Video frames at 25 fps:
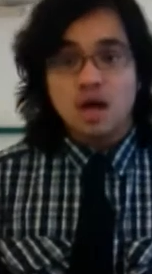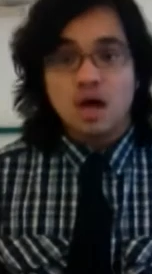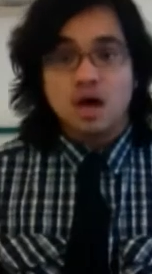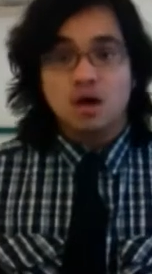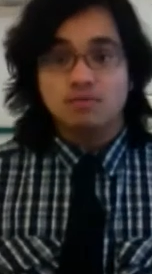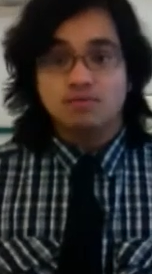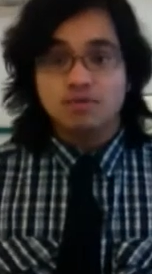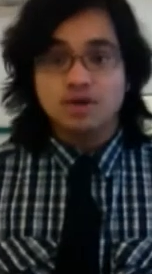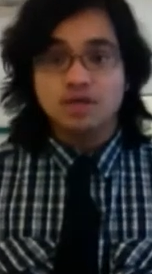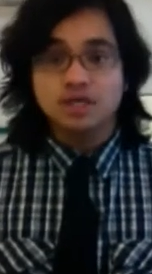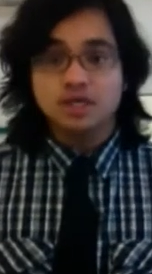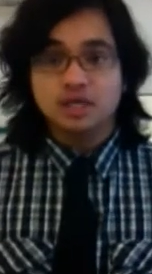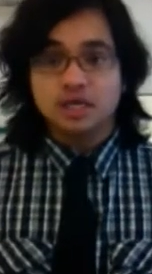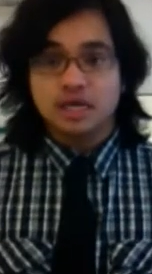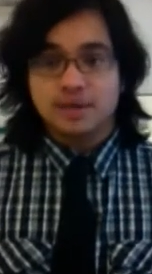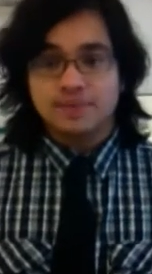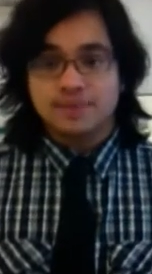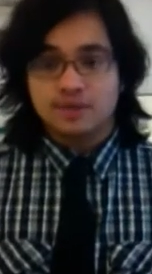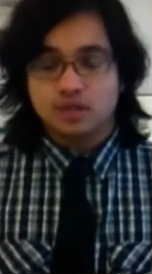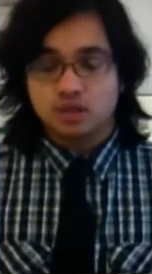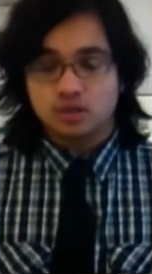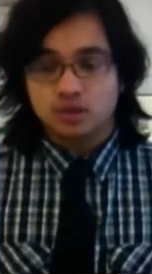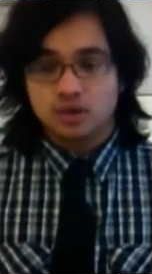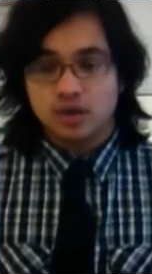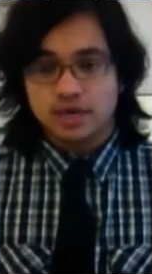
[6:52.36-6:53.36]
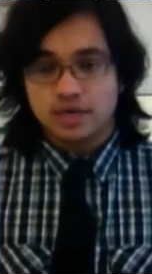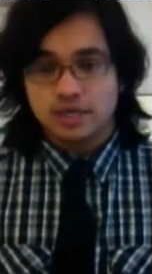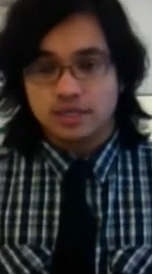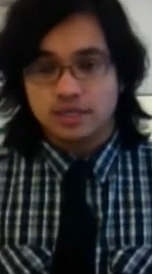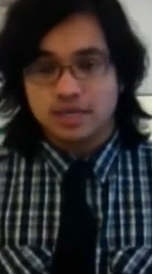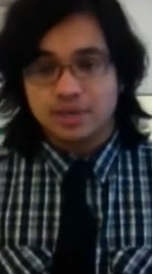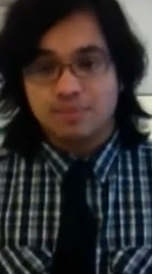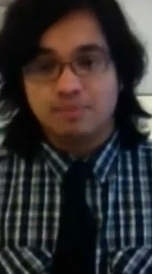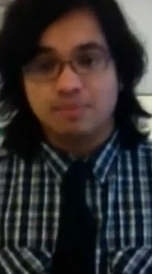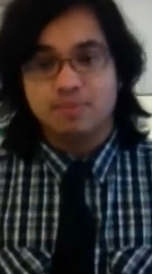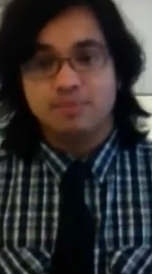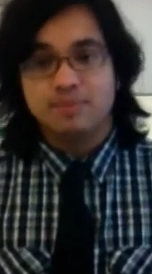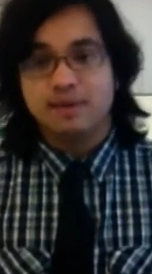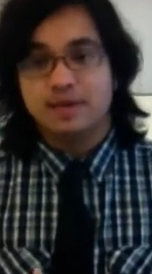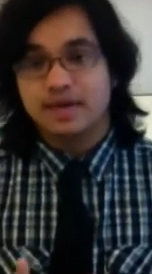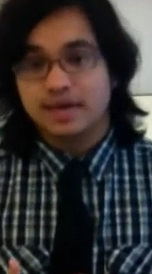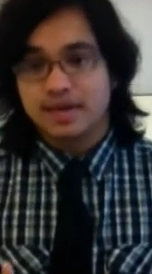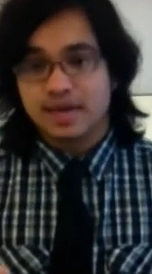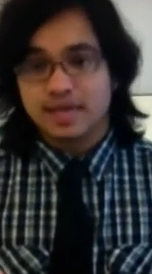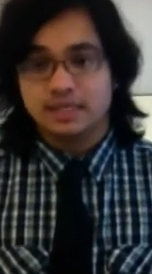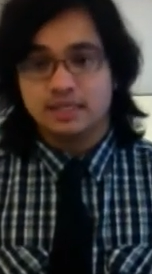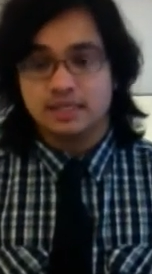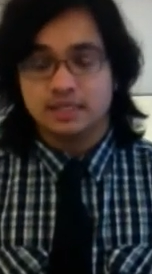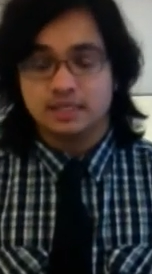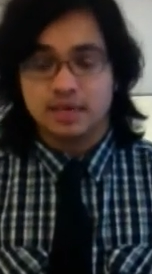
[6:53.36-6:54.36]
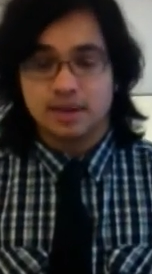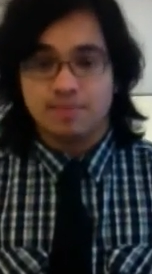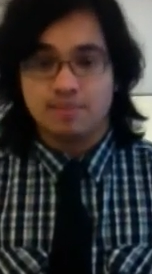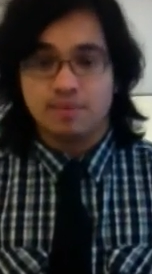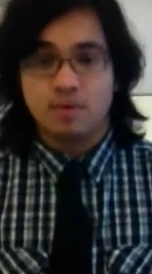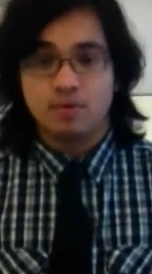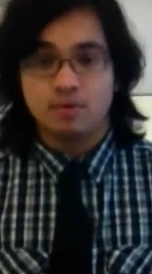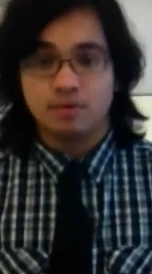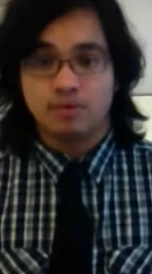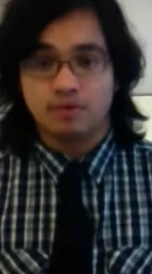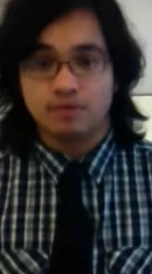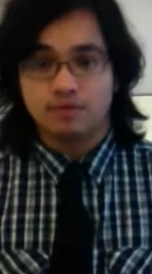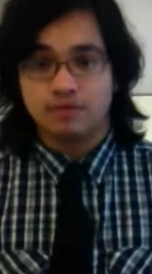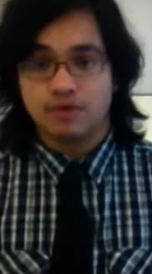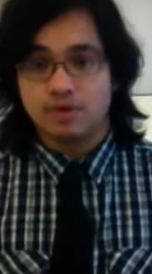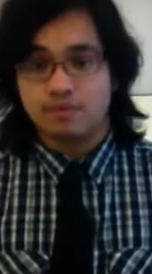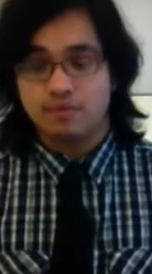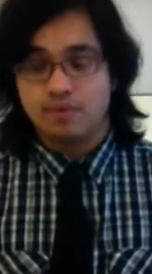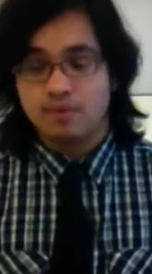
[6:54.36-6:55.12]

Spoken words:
Originally, we tried to implement kinetic typography.